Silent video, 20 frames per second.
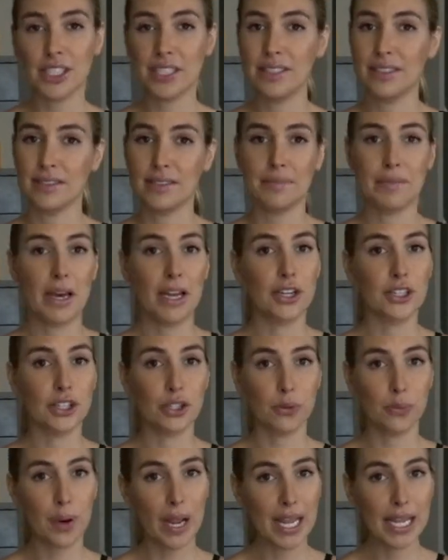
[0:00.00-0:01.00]
it doesn't matter
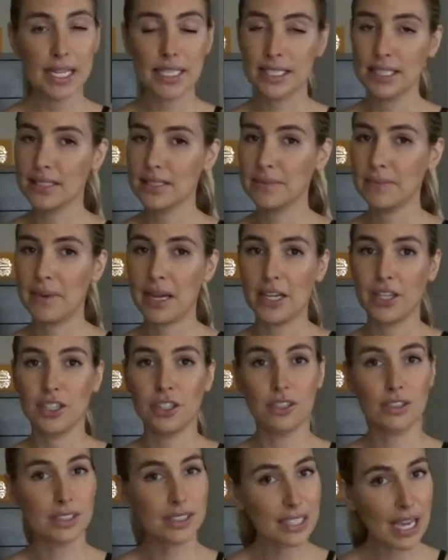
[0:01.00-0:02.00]
your weight, it doesn't matter
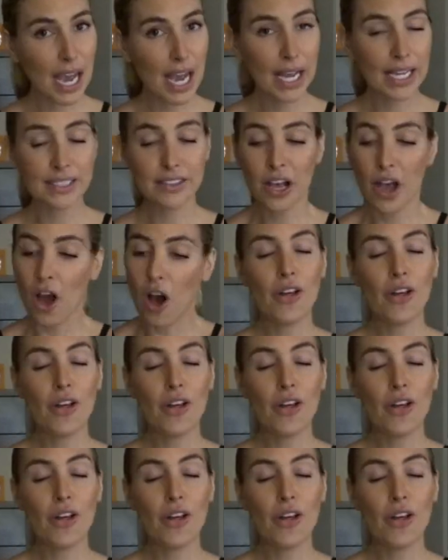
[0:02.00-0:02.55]
your size.